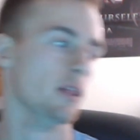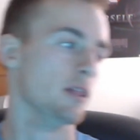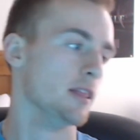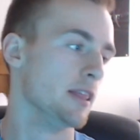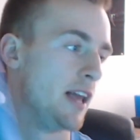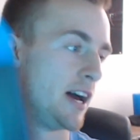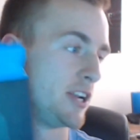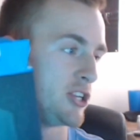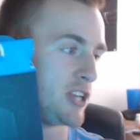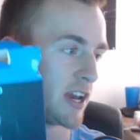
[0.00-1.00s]

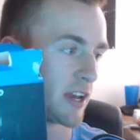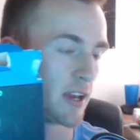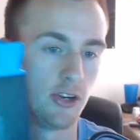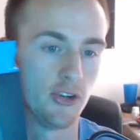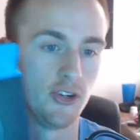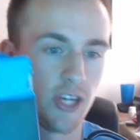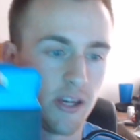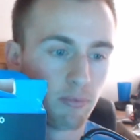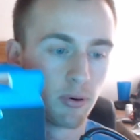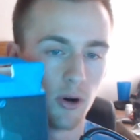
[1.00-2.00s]
Logitech G
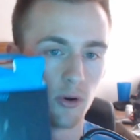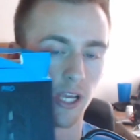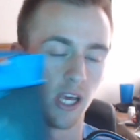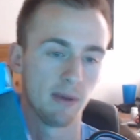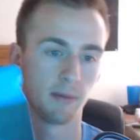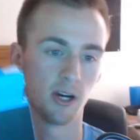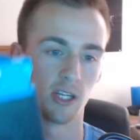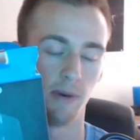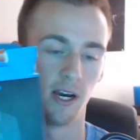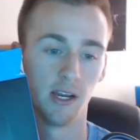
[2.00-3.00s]
Pro gaming mouse
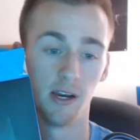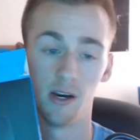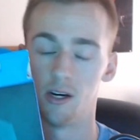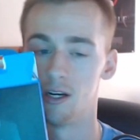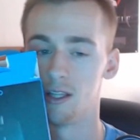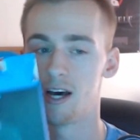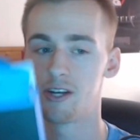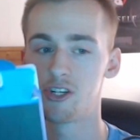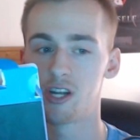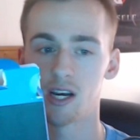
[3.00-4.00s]
by
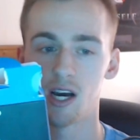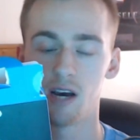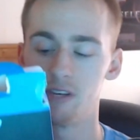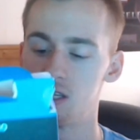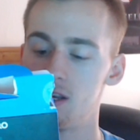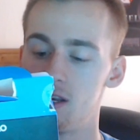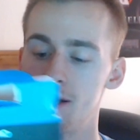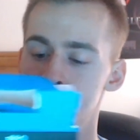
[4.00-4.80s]
Logitech, obviously.